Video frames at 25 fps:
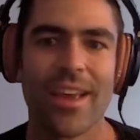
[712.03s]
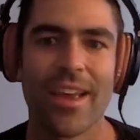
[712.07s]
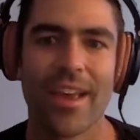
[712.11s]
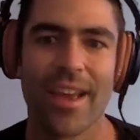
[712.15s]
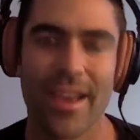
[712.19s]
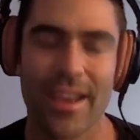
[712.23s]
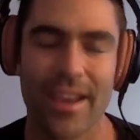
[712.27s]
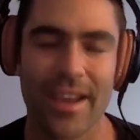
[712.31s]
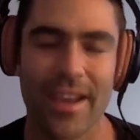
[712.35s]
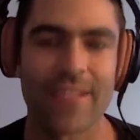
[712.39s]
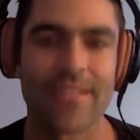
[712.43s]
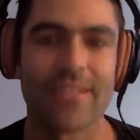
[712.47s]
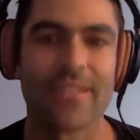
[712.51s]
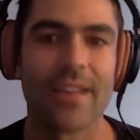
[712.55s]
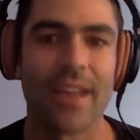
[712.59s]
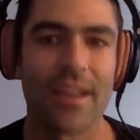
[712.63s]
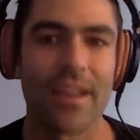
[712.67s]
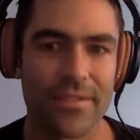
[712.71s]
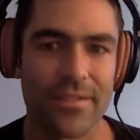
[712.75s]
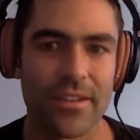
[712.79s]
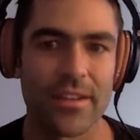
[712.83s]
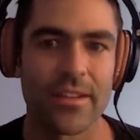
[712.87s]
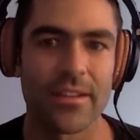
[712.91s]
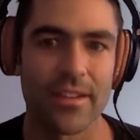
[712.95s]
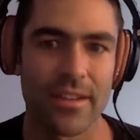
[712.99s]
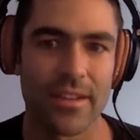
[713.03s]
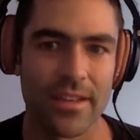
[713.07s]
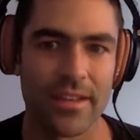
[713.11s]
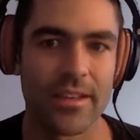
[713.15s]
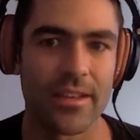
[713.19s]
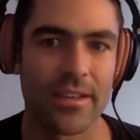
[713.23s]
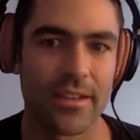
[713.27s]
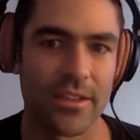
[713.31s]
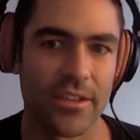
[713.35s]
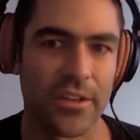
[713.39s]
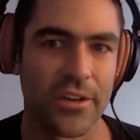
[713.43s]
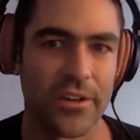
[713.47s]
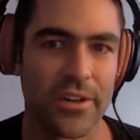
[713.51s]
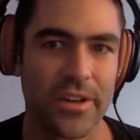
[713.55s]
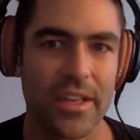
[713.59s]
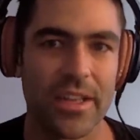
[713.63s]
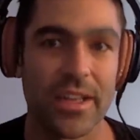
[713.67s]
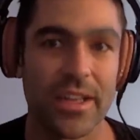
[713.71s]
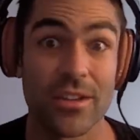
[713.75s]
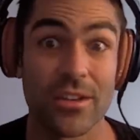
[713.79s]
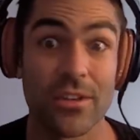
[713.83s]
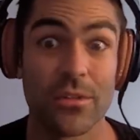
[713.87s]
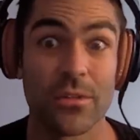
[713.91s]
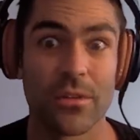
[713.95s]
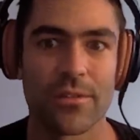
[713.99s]
And I definitely, you know,
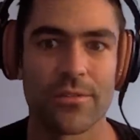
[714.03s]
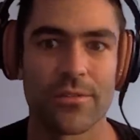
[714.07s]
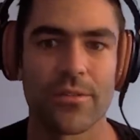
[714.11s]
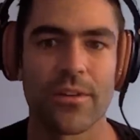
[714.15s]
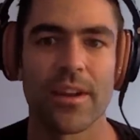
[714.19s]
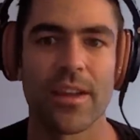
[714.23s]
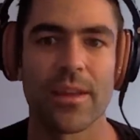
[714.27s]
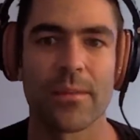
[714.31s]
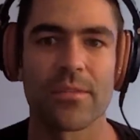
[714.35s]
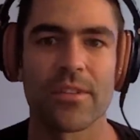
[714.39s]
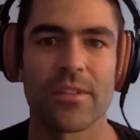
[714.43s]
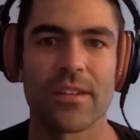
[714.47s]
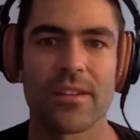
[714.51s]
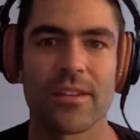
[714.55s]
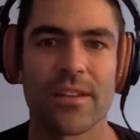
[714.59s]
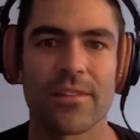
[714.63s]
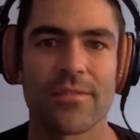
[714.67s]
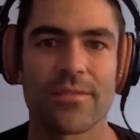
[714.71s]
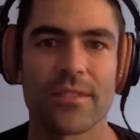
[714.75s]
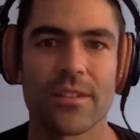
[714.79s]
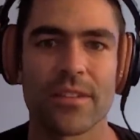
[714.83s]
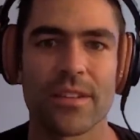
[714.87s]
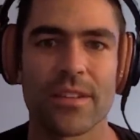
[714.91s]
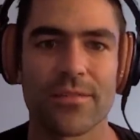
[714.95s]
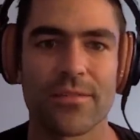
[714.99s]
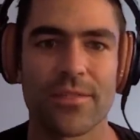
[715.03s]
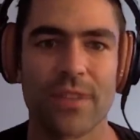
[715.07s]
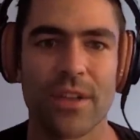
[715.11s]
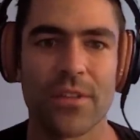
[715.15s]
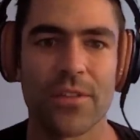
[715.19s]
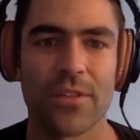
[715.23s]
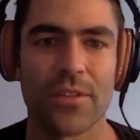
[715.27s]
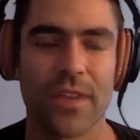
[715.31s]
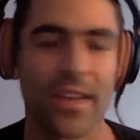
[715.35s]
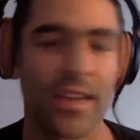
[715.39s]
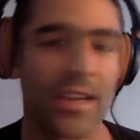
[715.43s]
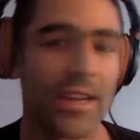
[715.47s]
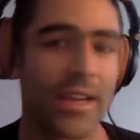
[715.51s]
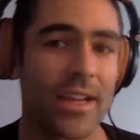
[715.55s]
hitting newer frames, I definitely felt that.